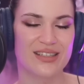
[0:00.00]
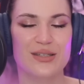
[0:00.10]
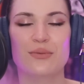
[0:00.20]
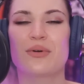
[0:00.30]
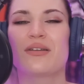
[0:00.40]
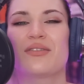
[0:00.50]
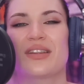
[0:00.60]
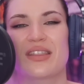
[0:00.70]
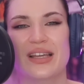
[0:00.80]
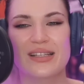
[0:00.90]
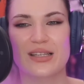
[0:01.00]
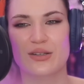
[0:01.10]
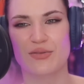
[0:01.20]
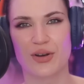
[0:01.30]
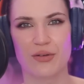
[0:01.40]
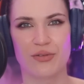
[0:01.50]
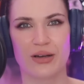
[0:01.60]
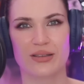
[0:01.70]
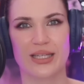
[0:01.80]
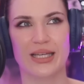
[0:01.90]
So one of the things that is very
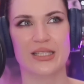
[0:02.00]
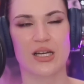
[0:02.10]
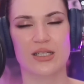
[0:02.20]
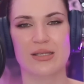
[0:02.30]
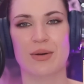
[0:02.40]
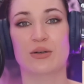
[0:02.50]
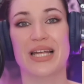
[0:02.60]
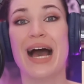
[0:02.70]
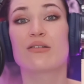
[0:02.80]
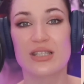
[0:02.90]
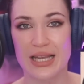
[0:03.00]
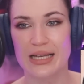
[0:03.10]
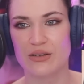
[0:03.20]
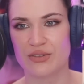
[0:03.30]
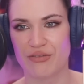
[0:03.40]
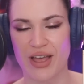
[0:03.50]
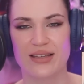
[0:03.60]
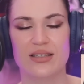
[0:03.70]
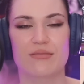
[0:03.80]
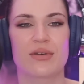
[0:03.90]
rarely talked about outside of the
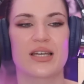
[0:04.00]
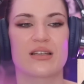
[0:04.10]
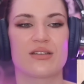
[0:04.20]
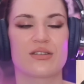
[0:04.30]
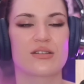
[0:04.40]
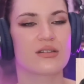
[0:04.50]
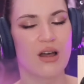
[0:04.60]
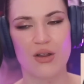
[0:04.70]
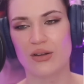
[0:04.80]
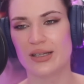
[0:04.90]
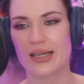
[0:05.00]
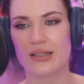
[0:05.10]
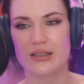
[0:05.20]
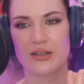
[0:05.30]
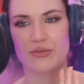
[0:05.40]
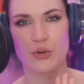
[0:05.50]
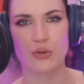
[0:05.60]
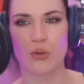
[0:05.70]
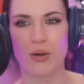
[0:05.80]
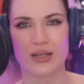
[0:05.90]
fandom is not only their
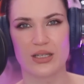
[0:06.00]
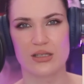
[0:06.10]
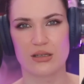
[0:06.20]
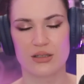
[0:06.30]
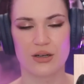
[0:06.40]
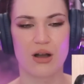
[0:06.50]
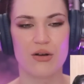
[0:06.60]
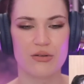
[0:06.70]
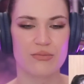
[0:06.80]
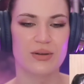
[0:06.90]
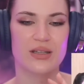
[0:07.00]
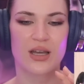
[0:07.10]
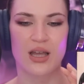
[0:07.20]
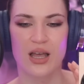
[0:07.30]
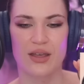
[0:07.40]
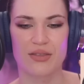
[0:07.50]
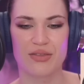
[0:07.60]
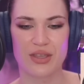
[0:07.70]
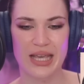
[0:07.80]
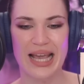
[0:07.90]
vocal qualities on their own, but
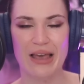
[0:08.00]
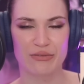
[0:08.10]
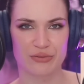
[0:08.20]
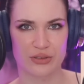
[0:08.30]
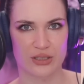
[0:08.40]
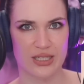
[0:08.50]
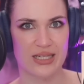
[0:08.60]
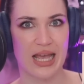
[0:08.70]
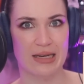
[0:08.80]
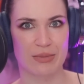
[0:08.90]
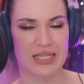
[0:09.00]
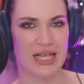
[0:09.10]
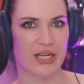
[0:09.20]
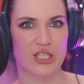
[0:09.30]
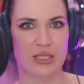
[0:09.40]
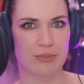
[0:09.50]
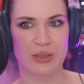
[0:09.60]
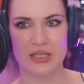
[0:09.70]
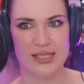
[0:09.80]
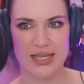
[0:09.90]
the effort that NMIXX actually
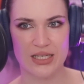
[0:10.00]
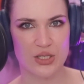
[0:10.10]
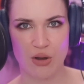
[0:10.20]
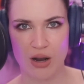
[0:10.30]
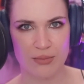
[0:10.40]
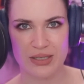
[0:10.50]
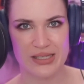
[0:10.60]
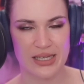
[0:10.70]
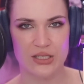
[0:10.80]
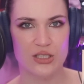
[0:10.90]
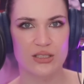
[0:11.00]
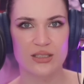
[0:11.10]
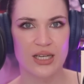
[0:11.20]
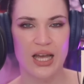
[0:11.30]
puts into harmonization.